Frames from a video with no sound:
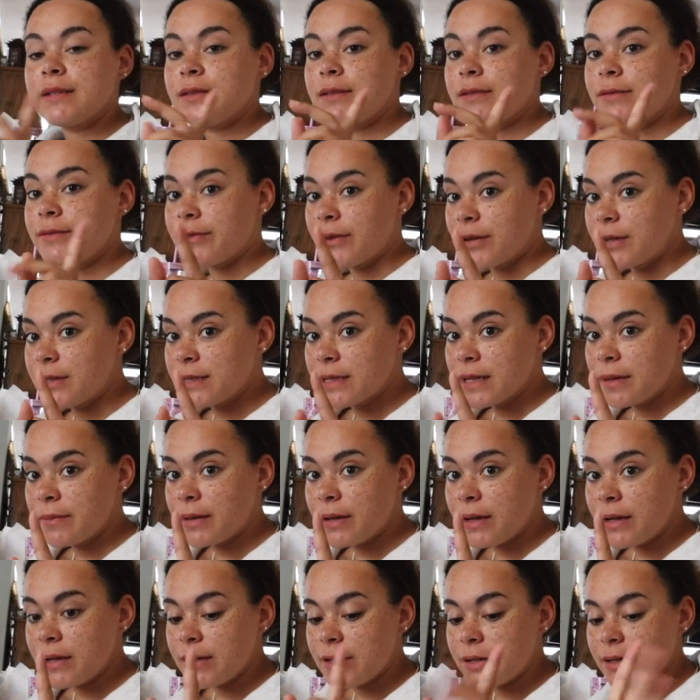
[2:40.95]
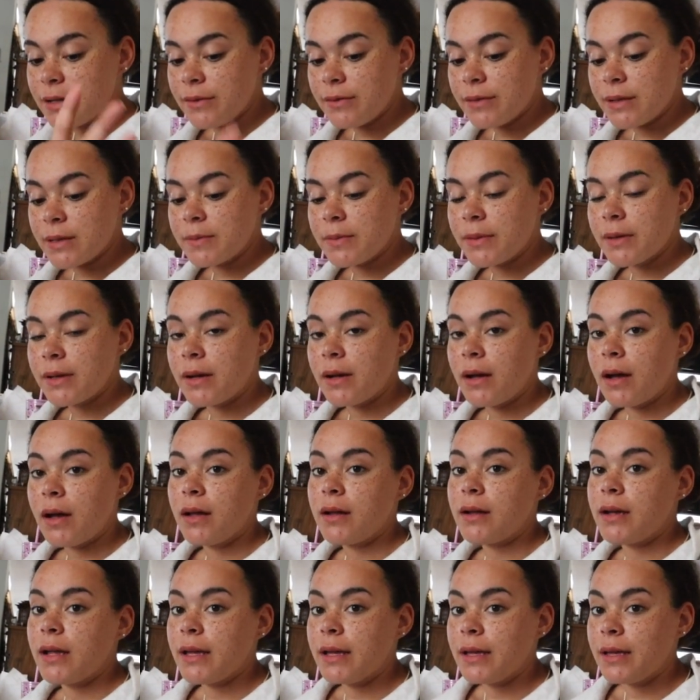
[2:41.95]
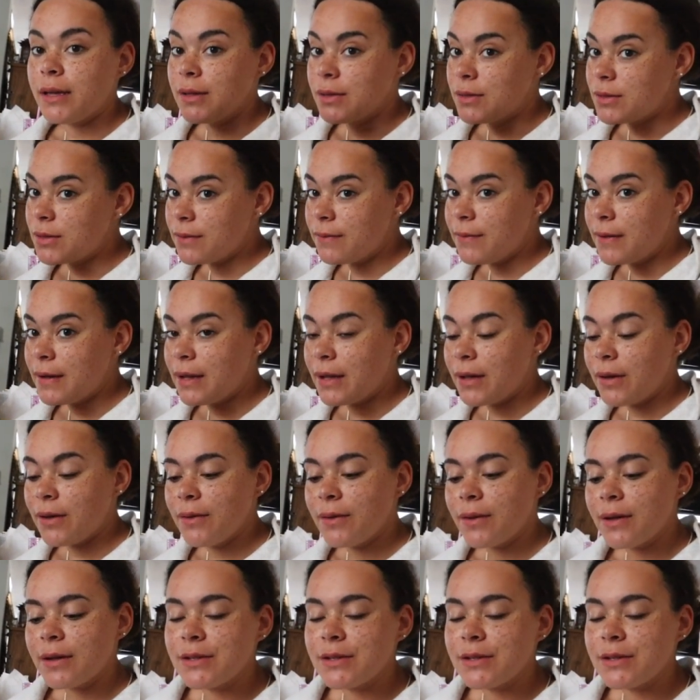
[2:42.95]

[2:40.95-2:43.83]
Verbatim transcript: The first thing I'm gonna do is put on a YouTube video,